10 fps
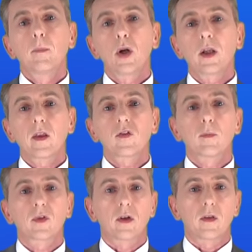Putting these
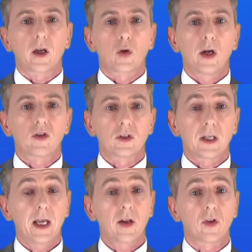numbers into the equation
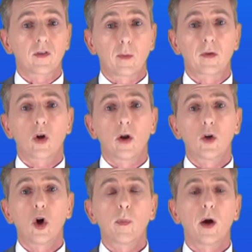tells us that we've got
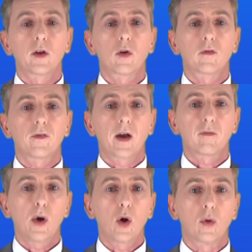0.05
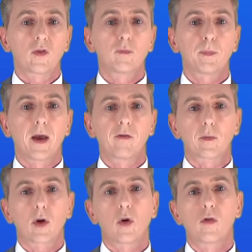moles of
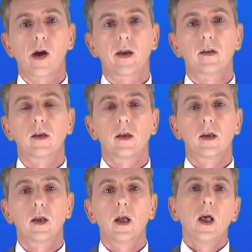barium chloride.
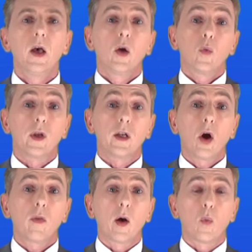We
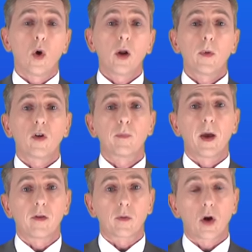know that 1 mole of
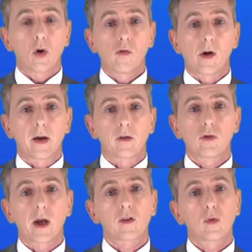barium chloride
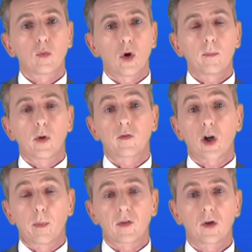reacts with 1 mole of
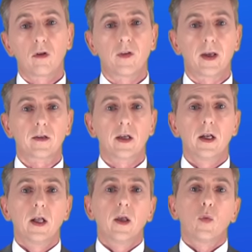copper sulfate.
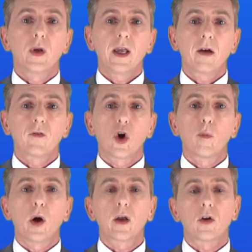We have
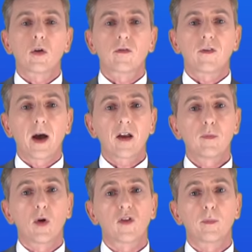0.05
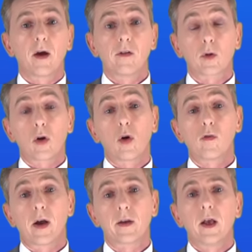moles of barium
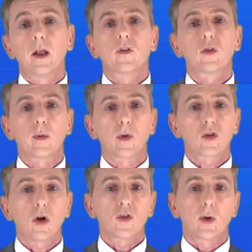chloride, so we
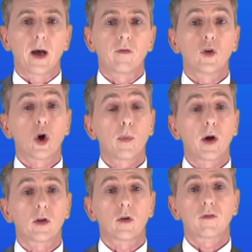must also have
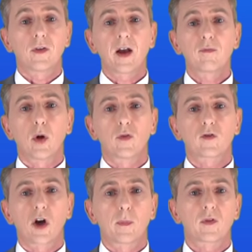0.05 moles
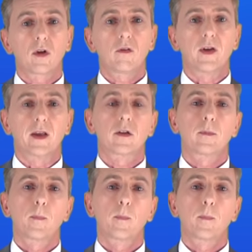of copper sulfate.